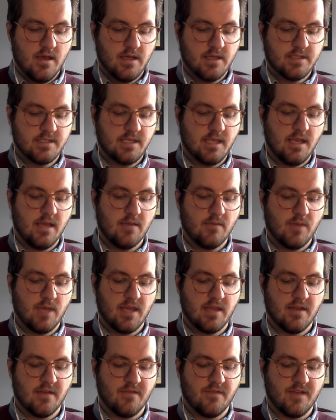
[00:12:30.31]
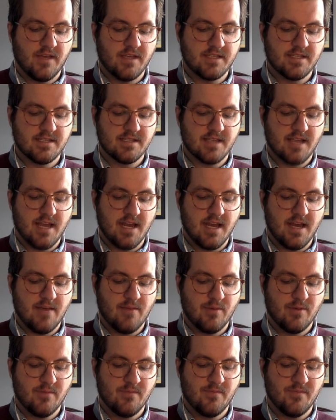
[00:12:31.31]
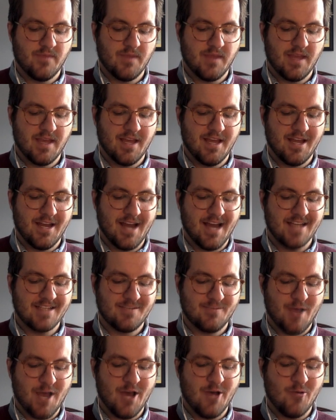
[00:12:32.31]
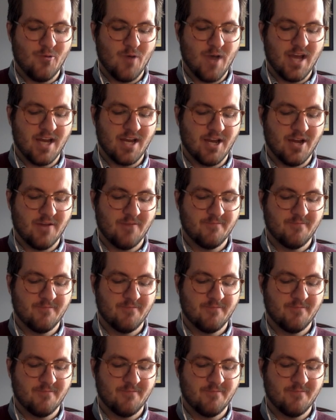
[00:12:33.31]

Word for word: Seeing me, their faces light up, and I smile wider.